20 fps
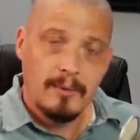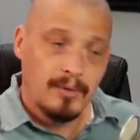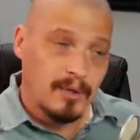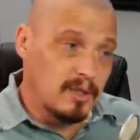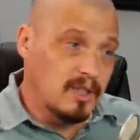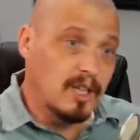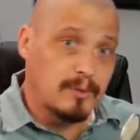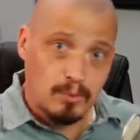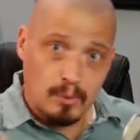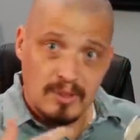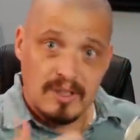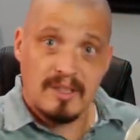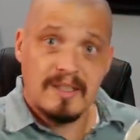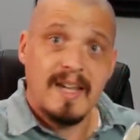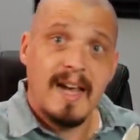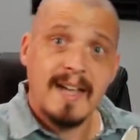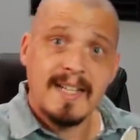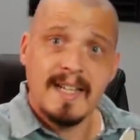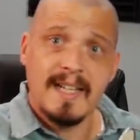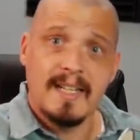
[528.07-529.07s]
The left was
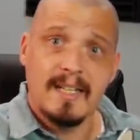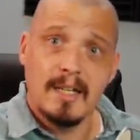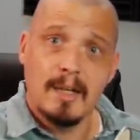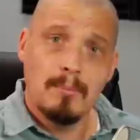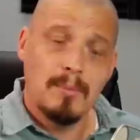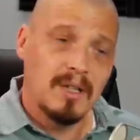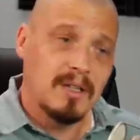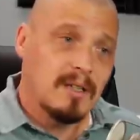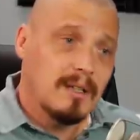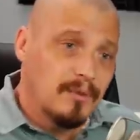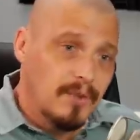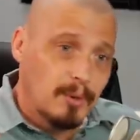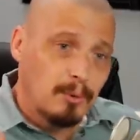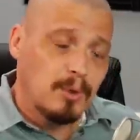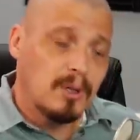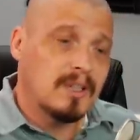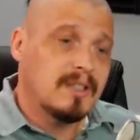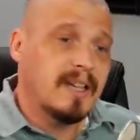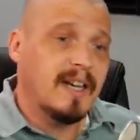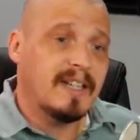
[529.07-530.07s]
attacking him, but they
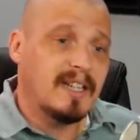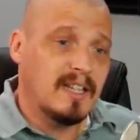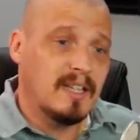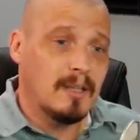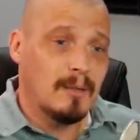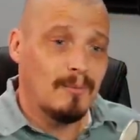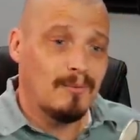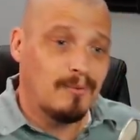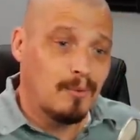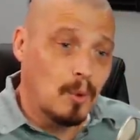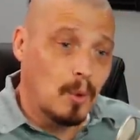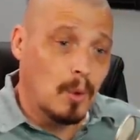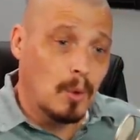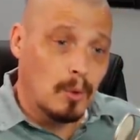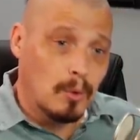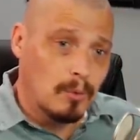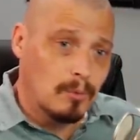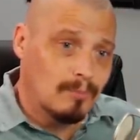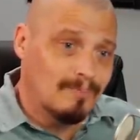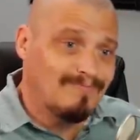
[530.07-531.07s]
were attacking him
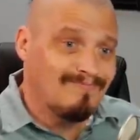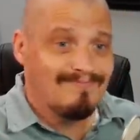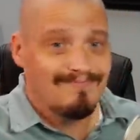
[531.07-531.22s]
for